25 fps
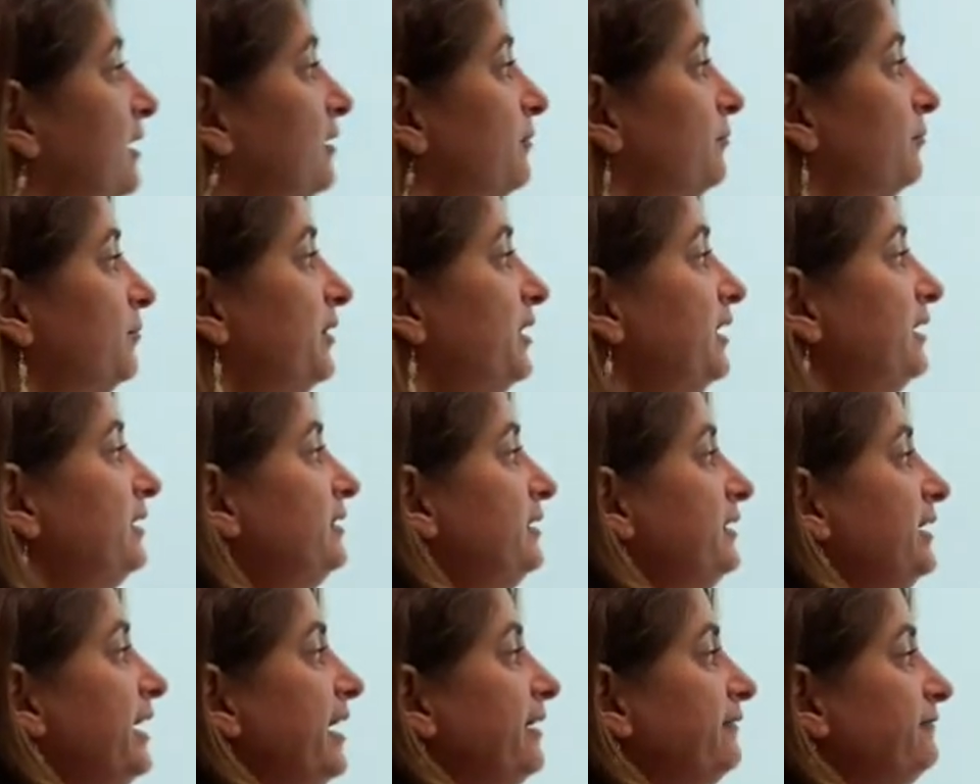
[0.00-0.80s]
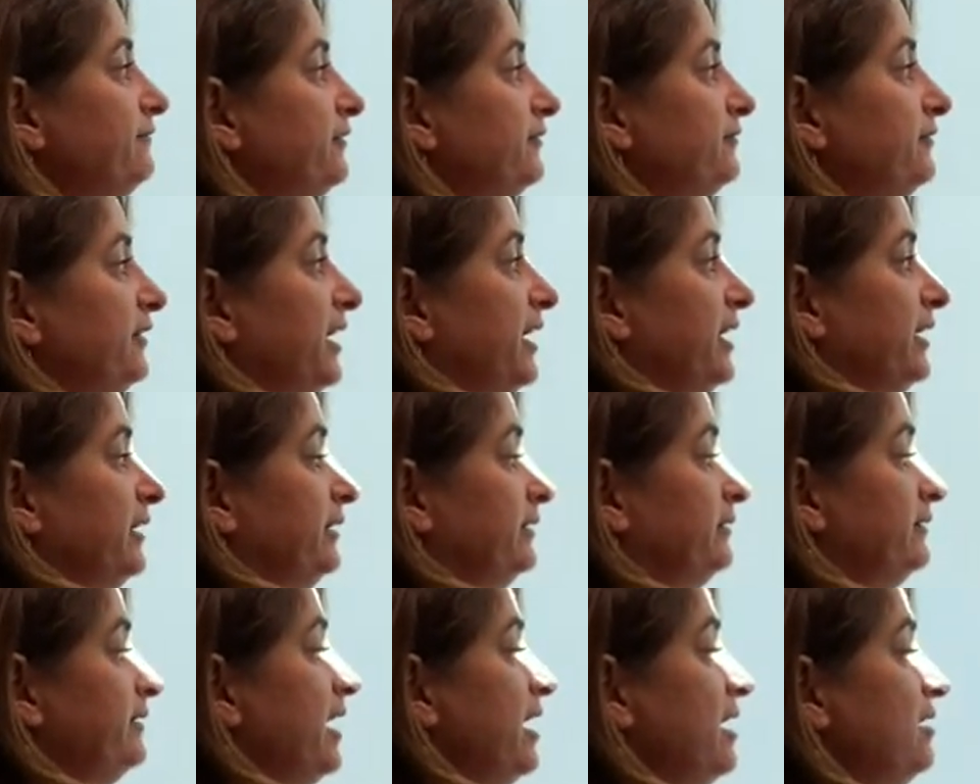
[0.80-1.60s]
Bring the f of n
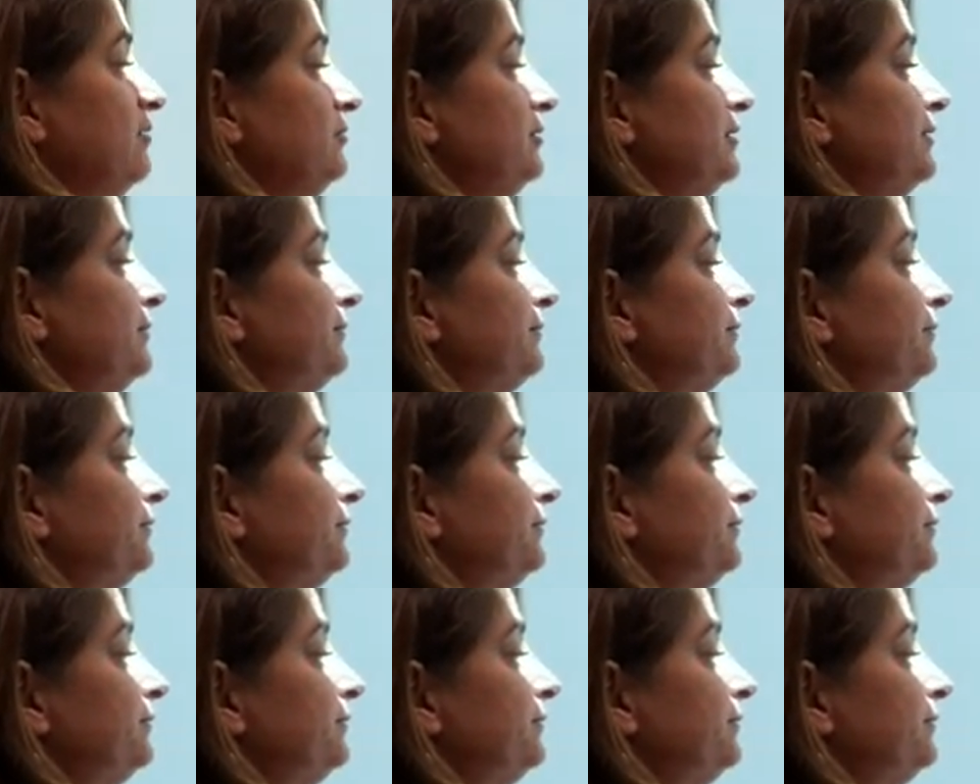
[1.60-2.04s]
down.